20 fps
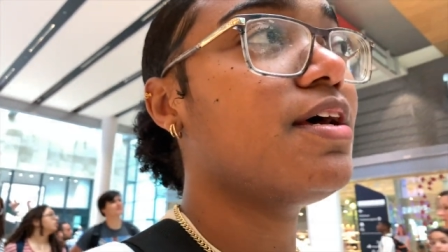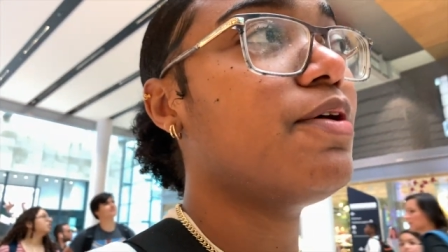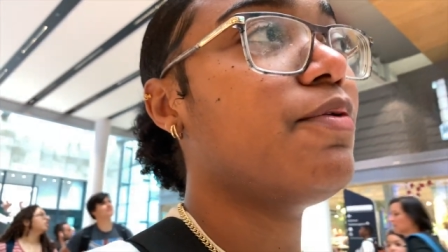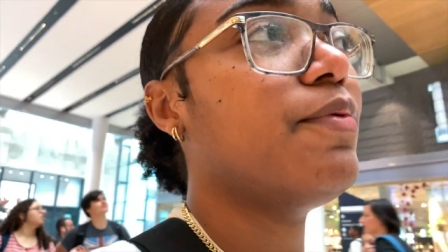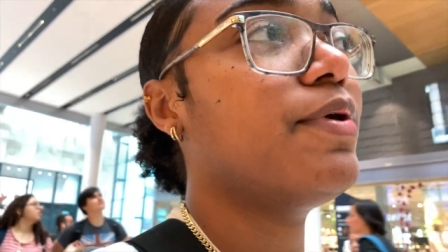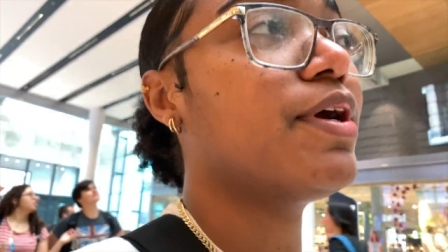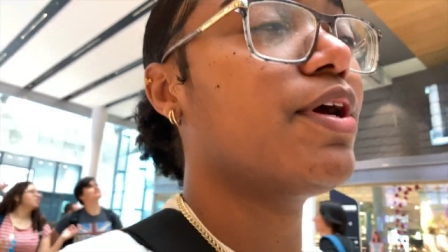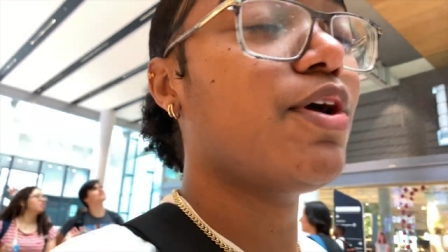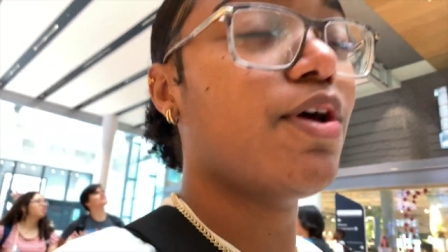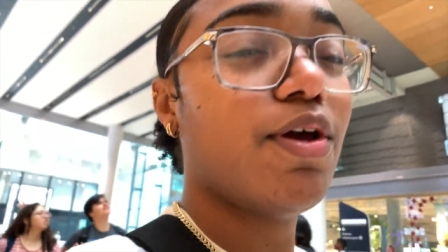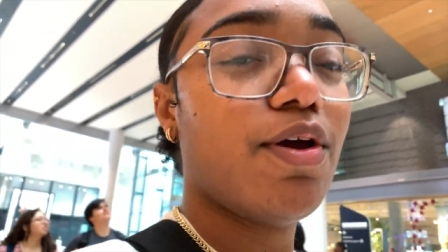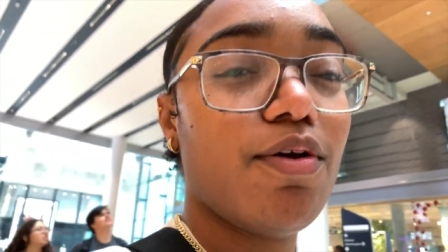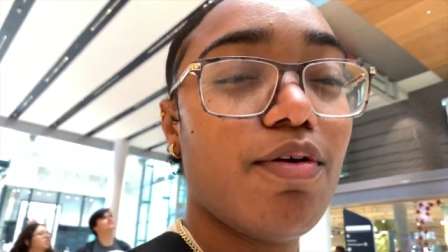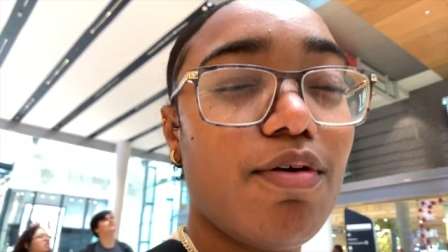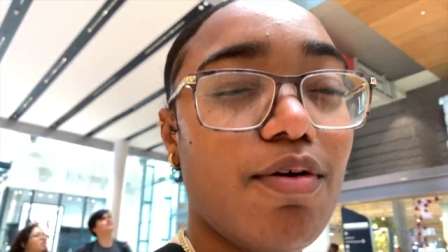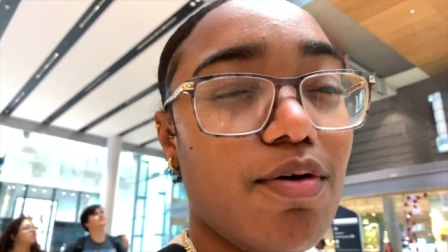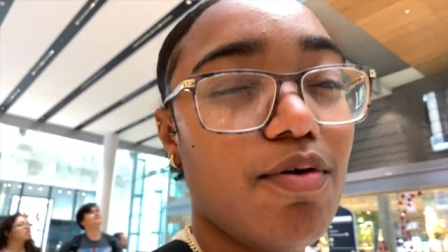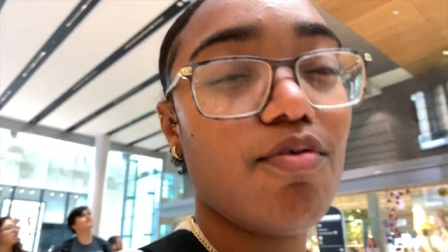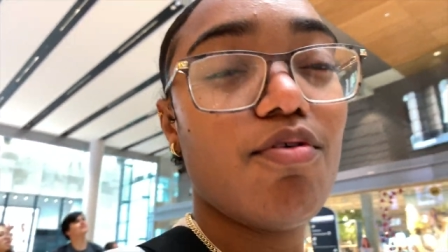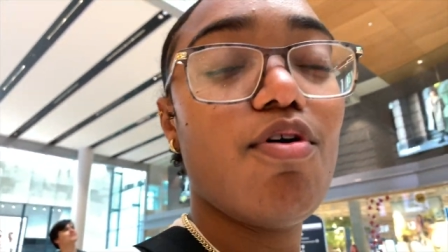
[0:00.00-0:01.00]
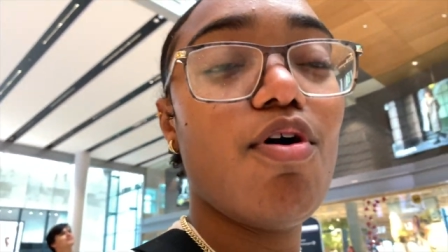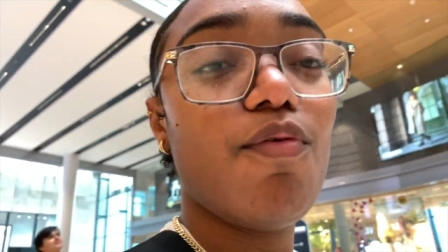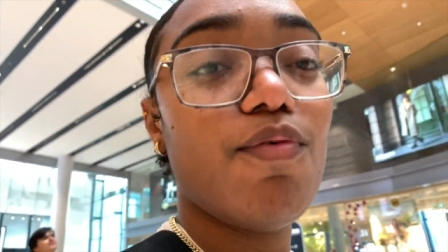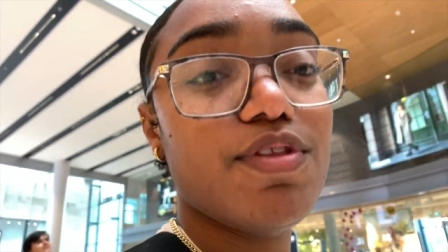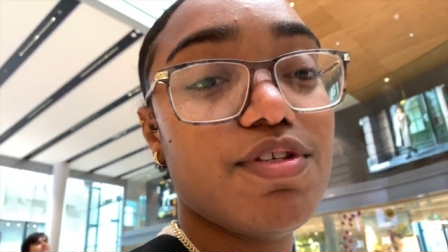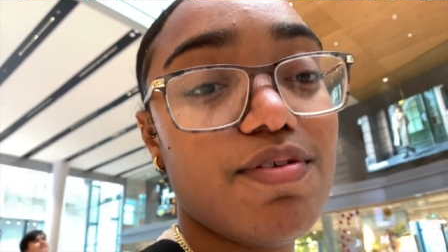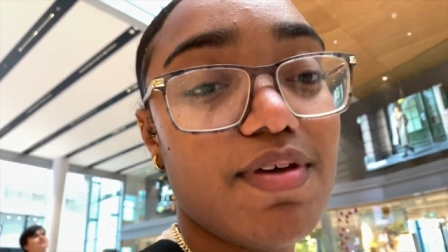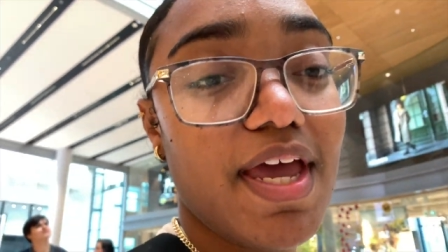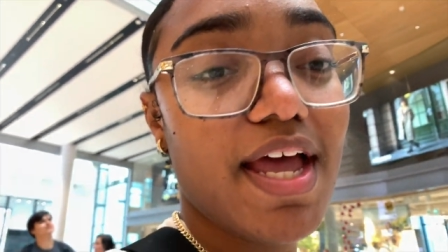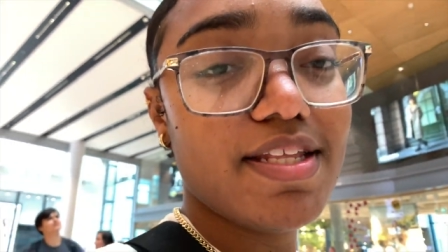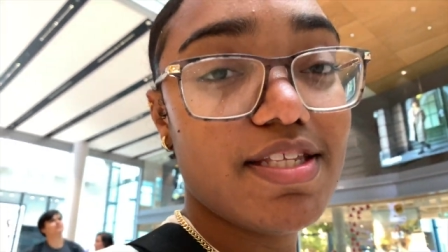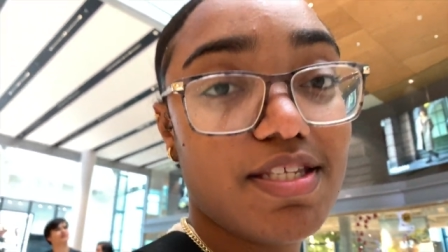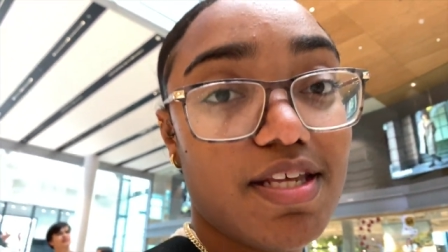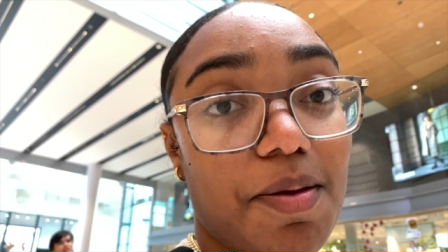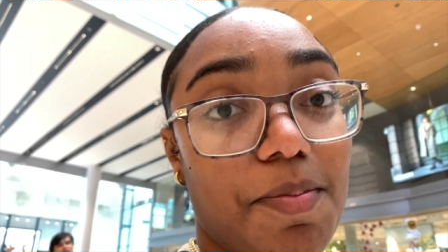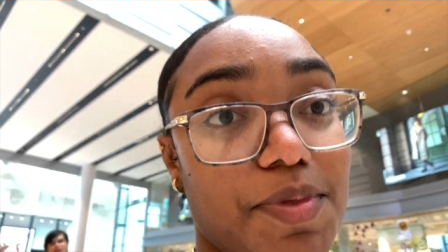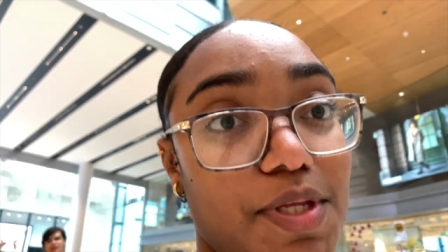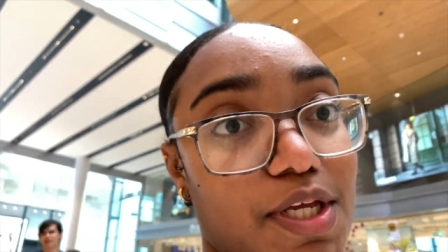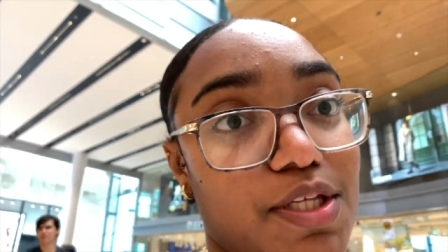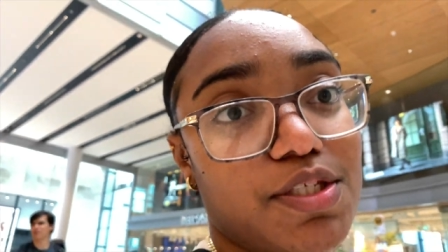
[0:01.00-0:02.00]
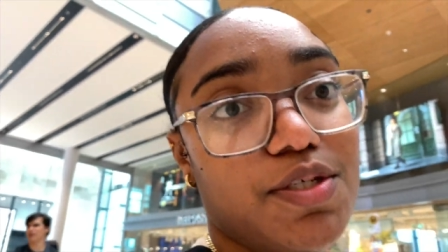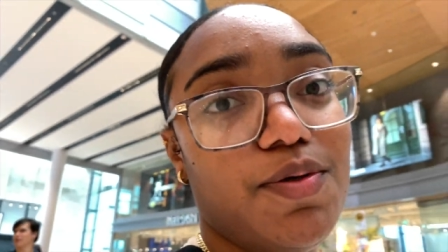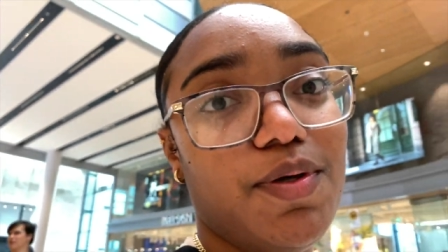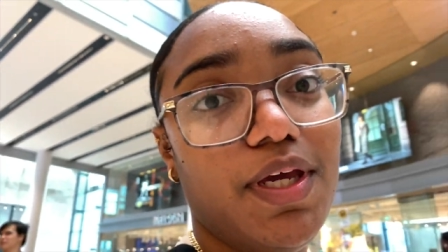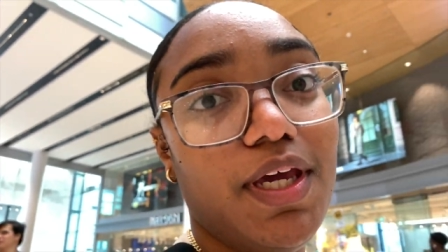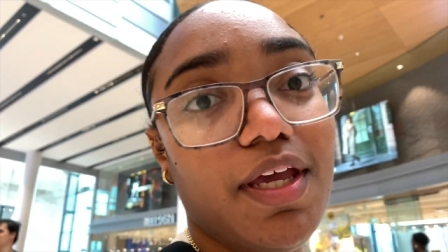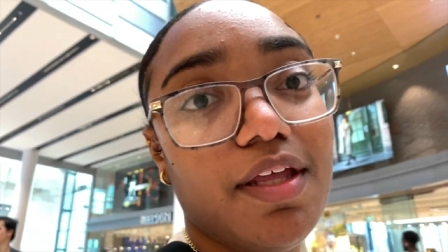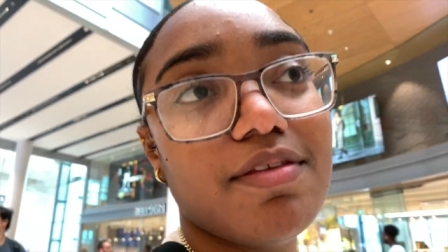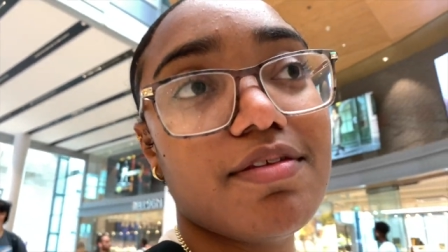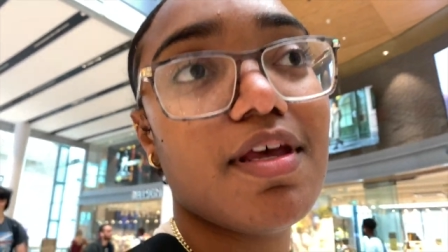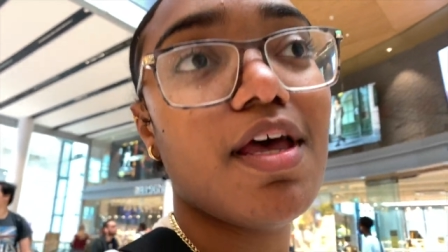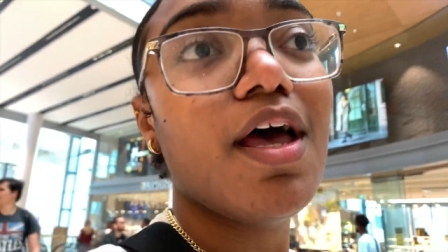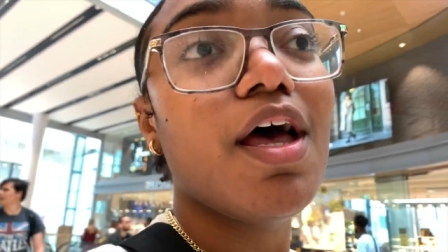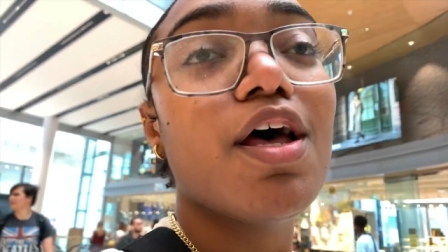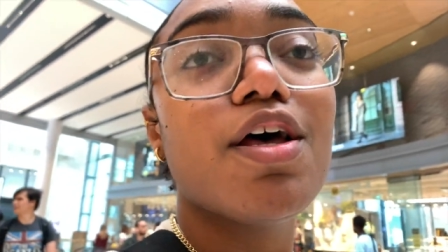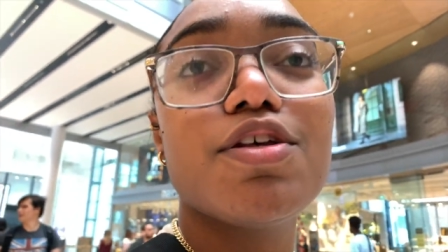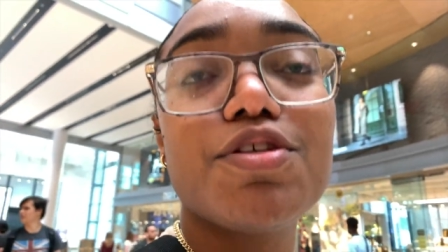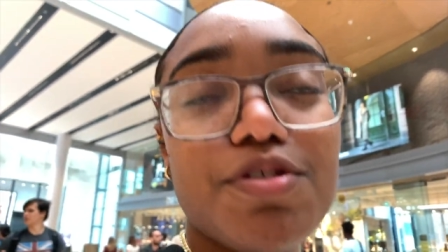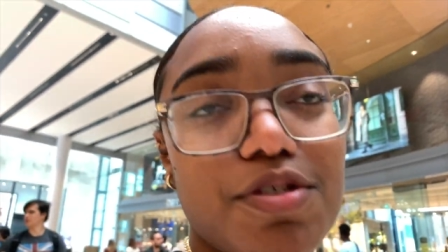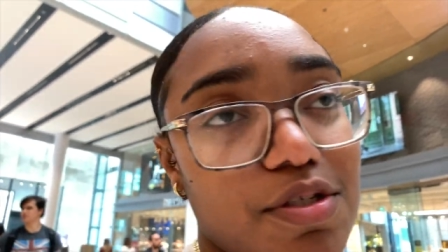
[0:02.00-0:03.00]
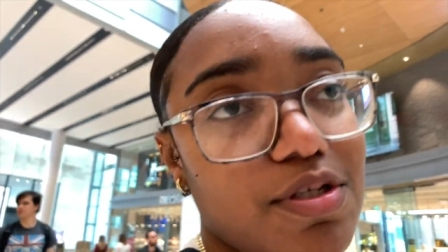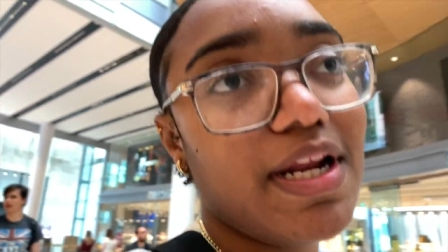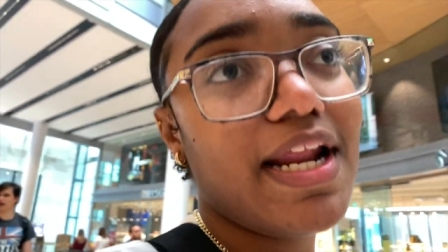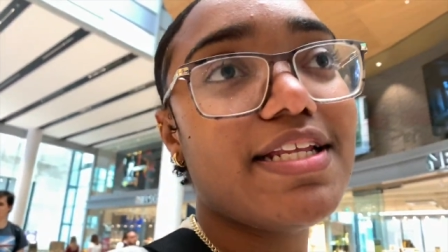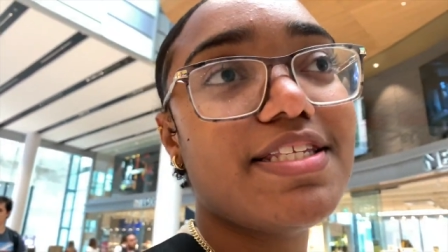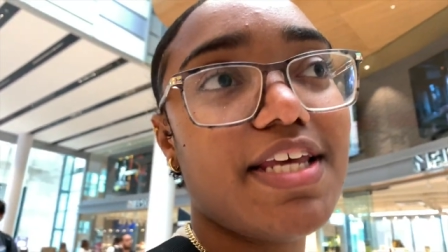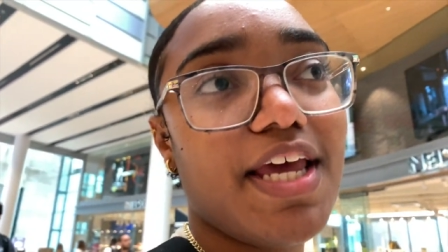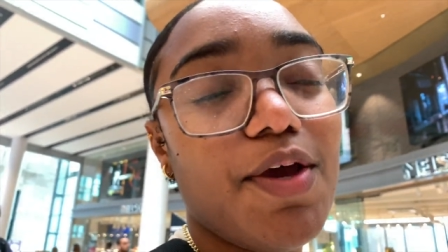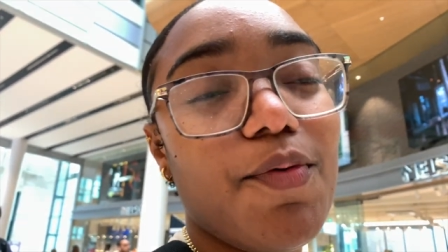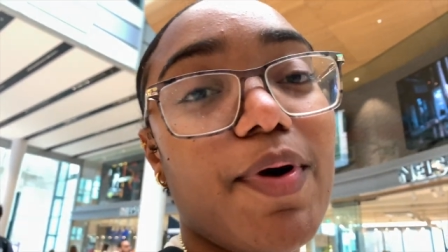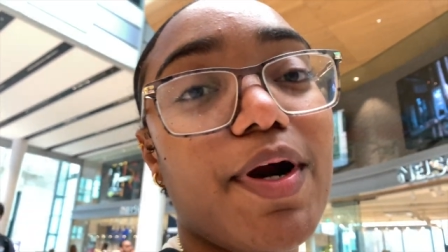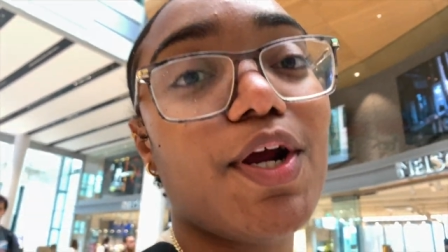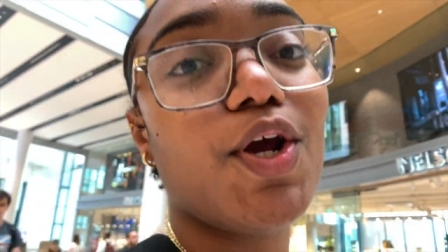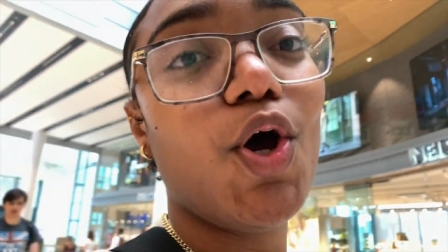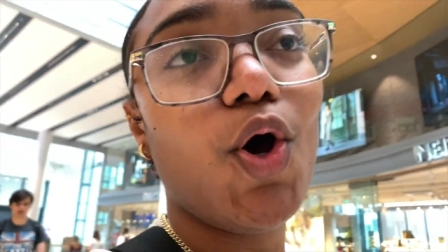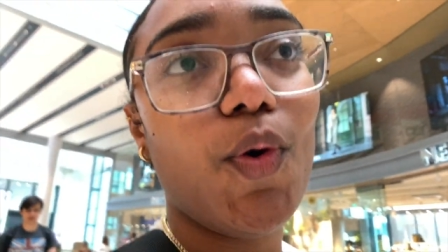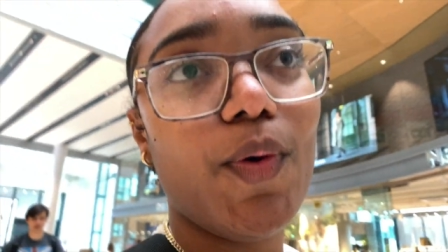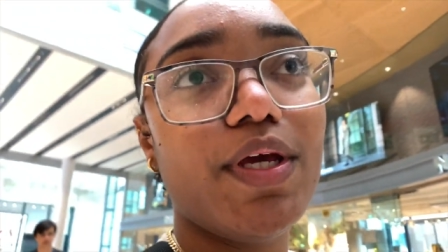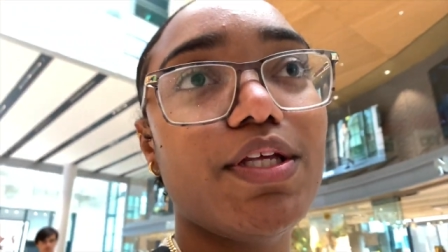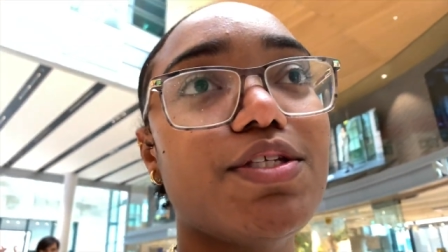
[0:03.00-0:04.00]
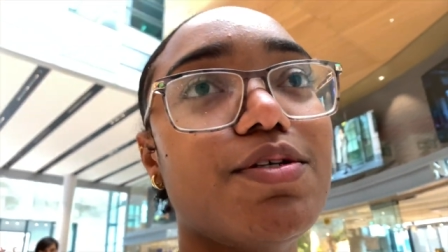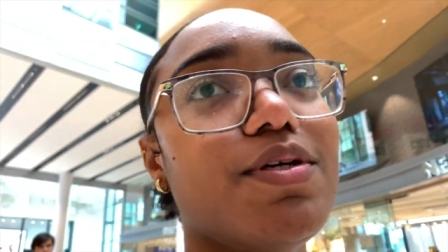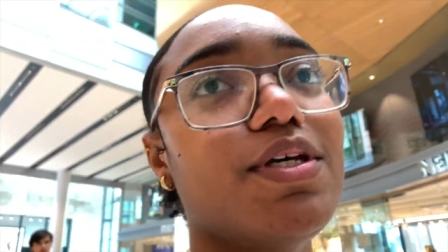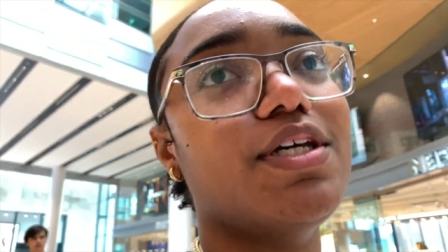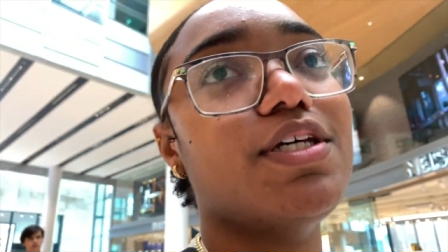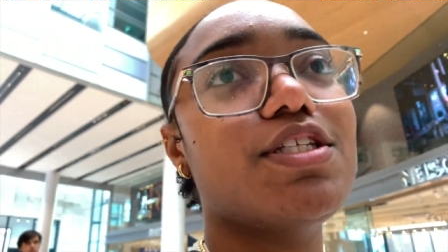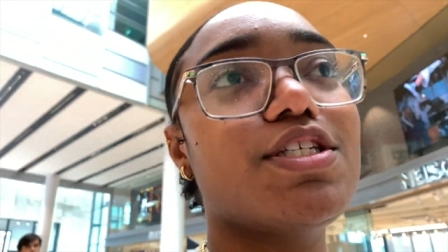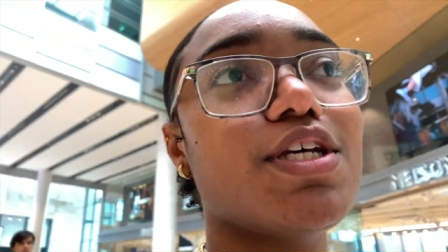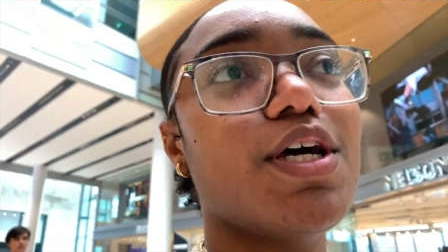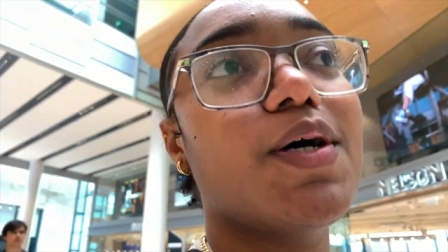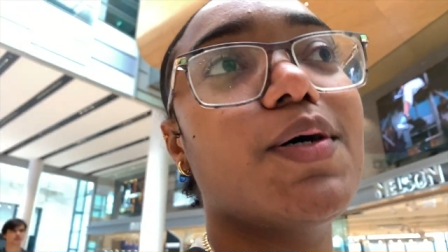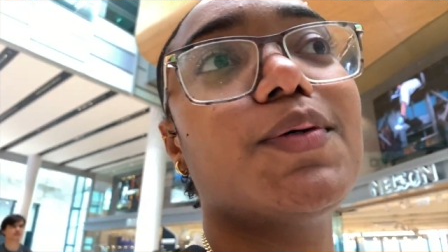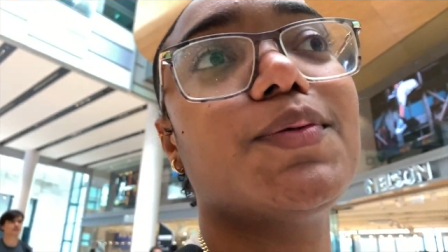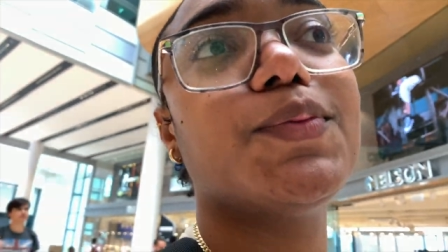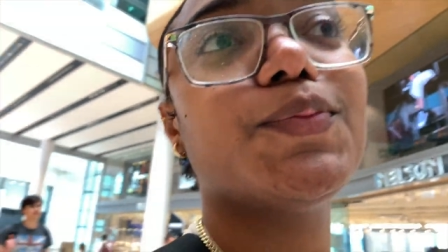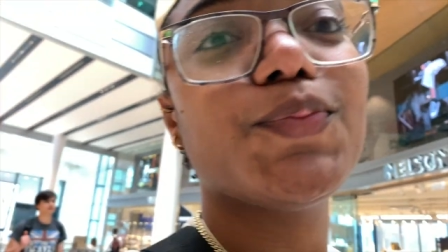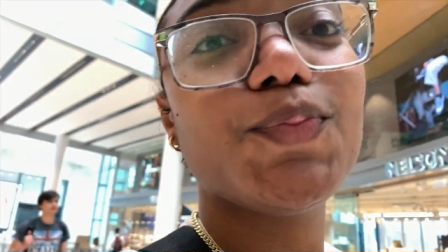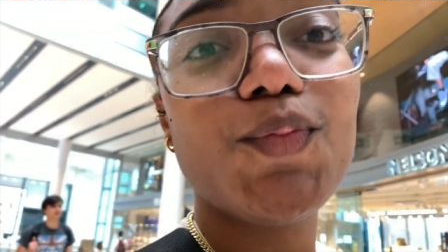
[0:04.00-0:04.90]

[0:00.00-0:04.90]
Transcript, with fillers: we're going to get something to eat. Let's say we're going to eat. So